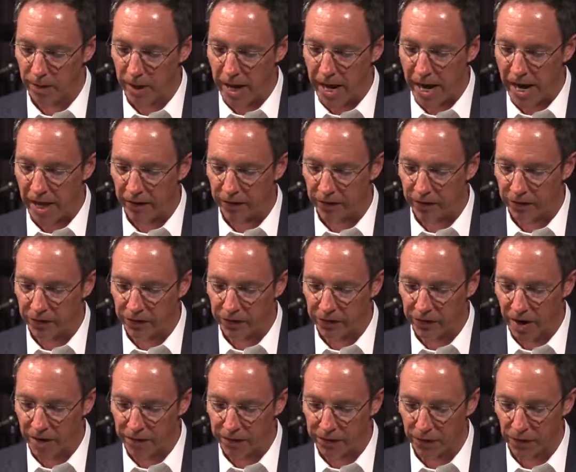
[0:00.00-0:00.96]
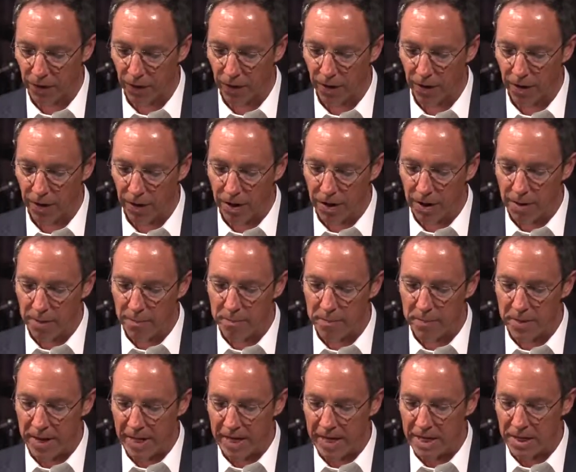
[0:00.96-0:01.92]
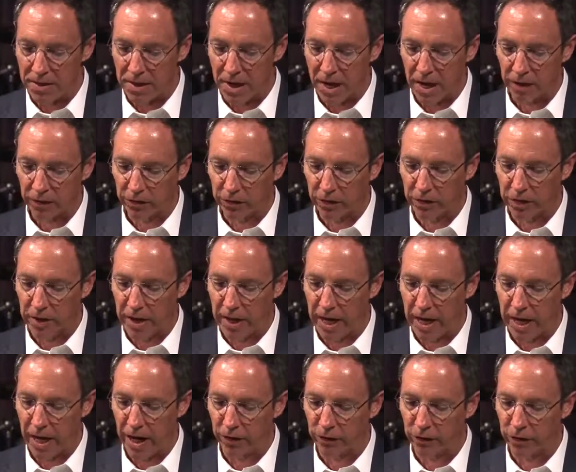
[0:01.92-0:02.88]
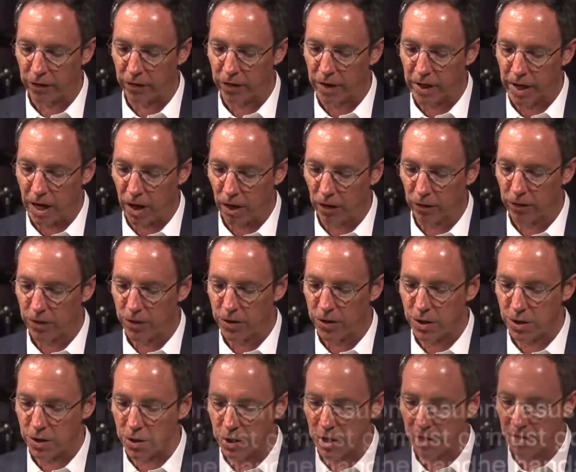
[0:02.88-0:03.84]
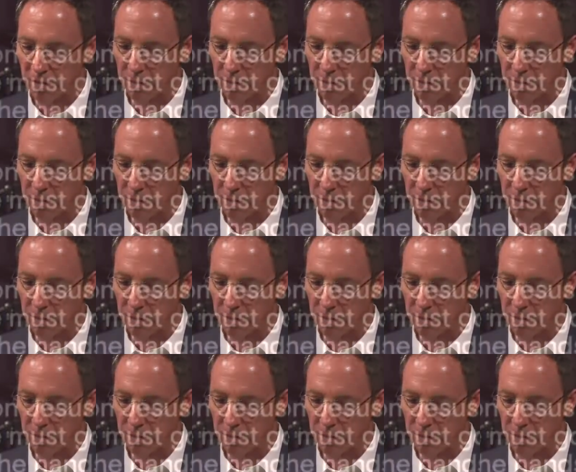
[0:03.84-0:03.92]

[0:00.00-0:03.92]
And suffer many things at the hands of the elders, the chief